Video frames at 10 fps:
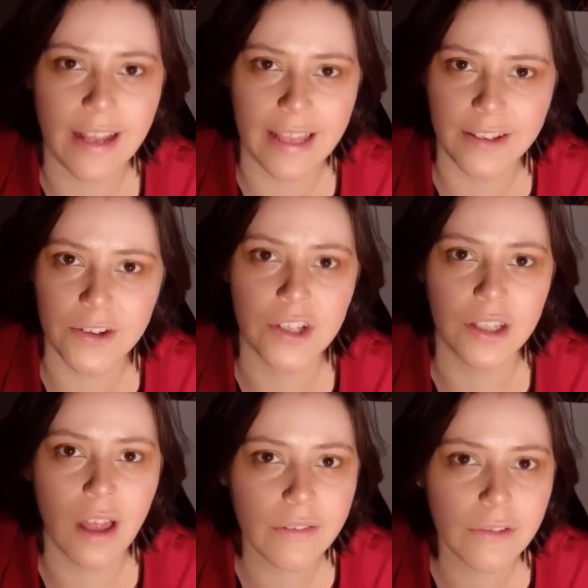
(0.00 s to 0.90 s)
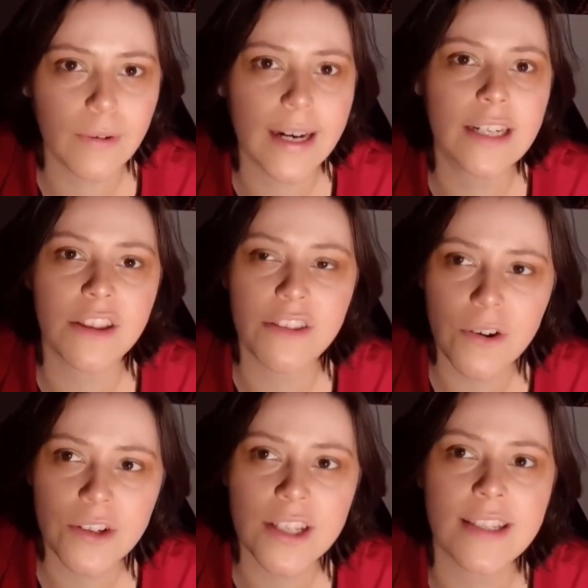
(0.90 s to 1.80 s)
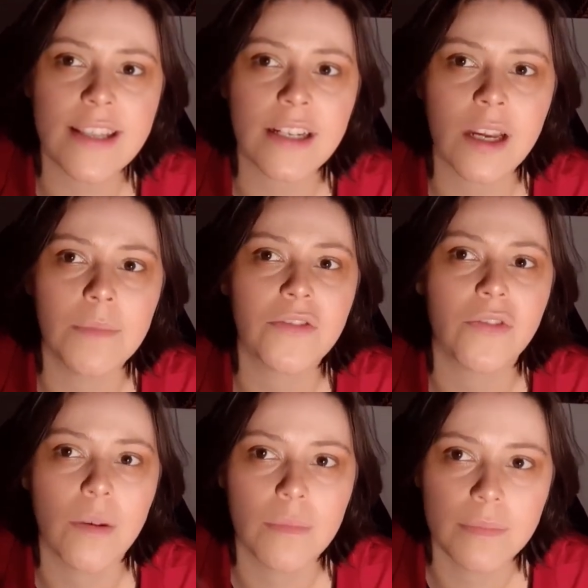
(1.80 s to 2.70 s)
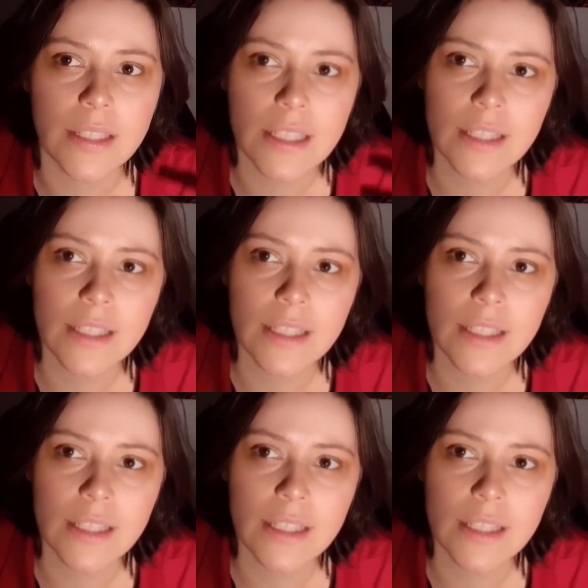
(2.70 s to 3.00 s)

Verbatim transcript: And there's a lot of great catharsis that comes from